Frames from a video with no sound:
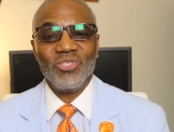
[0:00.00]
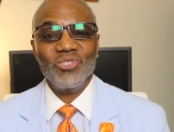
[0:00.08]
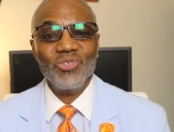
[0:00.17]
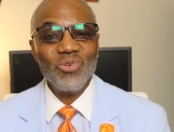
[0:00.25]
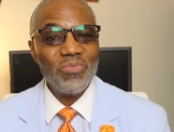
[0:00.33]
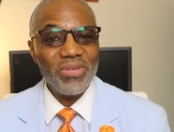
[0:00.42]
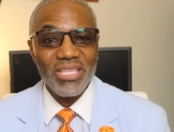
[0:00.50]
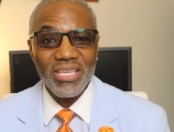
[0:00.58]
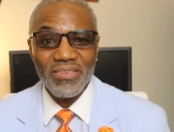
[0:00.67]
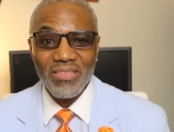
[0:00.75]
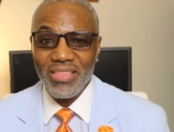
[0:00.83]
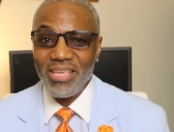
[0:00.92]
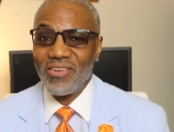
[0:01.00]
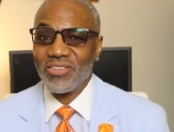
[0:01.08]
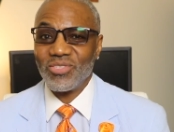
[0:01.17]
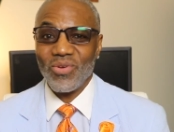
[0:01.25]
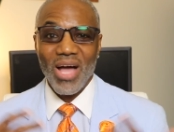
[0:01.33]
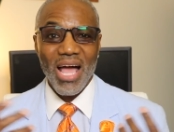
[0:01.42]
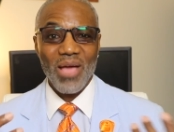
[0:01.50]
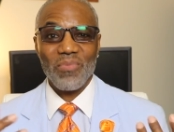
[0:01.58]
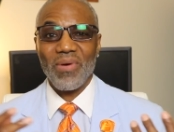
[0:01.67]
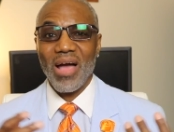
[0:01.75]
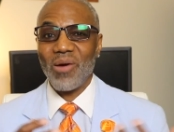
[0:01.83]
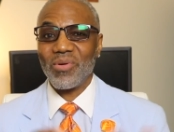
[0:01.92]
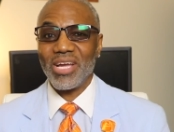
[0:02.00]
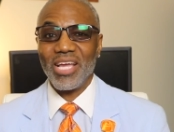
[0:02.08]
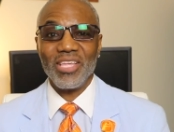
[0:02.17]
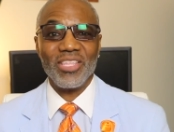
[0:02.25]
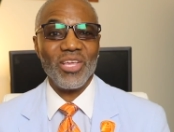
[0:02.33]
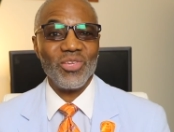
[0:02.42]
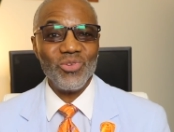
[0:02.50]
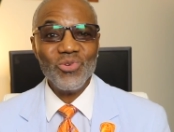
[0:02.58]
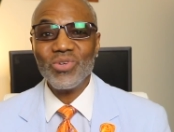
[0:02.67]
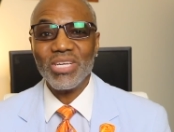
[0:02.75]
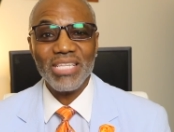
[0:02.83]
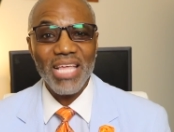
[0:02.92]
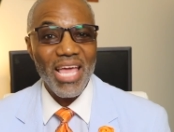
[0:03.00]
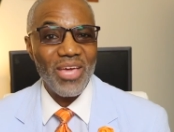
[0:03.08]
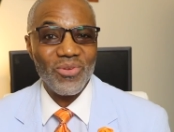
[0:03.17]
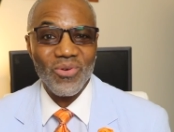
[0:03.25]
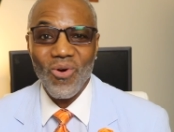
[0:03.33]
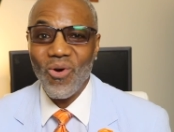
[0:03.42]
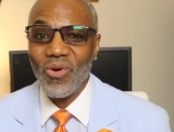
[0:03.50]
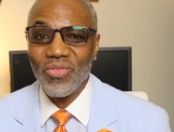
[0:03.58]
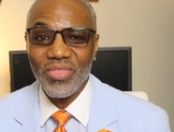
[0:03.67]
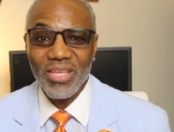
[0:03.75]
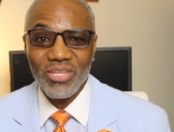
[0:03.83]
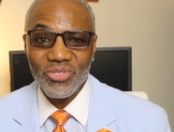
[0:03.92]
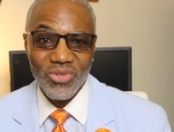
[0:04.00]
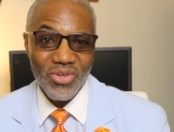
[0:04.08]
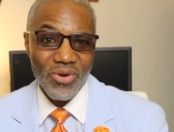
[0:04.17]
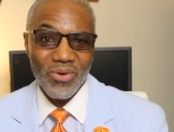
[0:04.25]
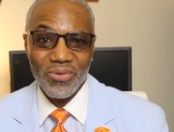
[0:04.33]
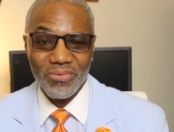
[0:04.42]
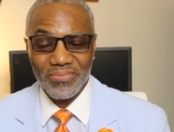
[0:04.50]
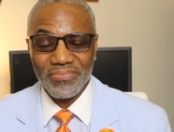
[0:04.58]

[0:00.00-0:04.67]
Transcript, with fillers: You believe that there is no higher power and that you can handle all things on your own.